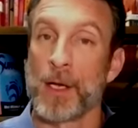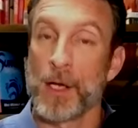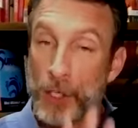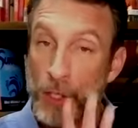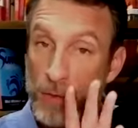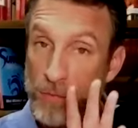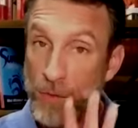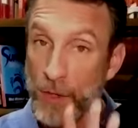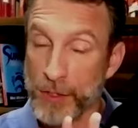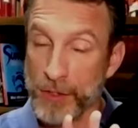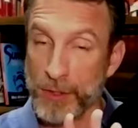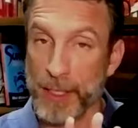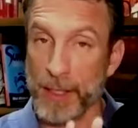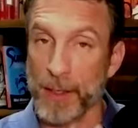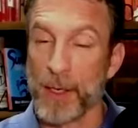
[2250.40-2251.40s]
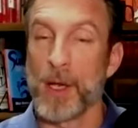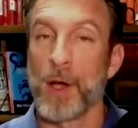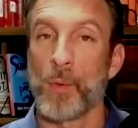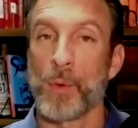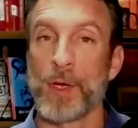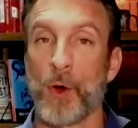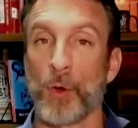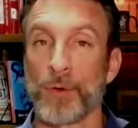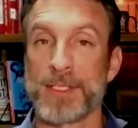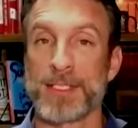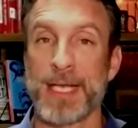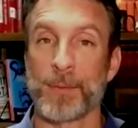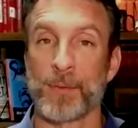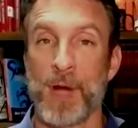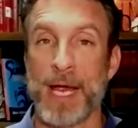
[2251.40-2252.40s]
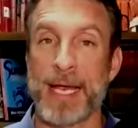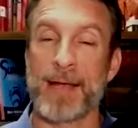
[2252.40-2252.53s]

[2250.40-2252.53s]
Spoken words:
Conversely, we hold the same right.